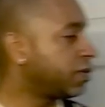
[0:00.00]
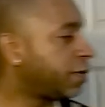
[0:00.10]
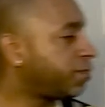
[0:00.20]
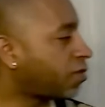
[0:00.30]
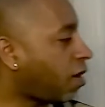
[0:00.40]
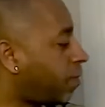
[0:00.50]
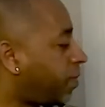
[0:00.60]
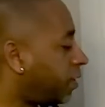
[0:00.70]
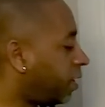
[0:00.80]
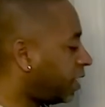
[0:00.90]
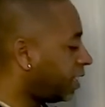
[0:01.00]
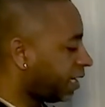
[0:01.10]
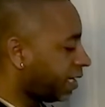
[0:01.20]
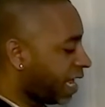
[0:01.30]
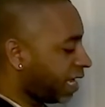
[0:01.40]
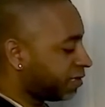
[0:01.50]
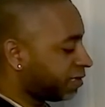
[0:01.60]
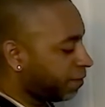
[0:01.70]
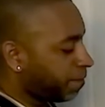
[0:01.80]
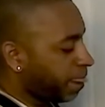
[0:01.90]
keep sharp.
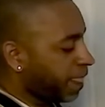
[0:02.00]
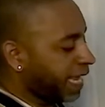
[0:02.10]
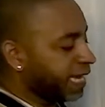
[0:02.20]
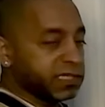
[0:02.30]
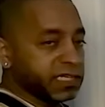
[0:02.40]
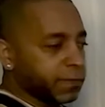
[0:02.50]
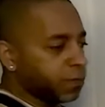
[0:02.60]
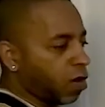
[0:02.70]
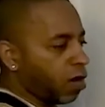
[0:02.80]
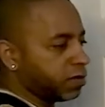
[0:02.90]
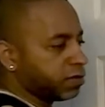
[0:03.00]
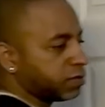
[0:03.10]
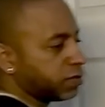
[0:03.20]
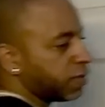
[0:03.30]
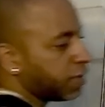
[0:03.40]
Next, ATM cards.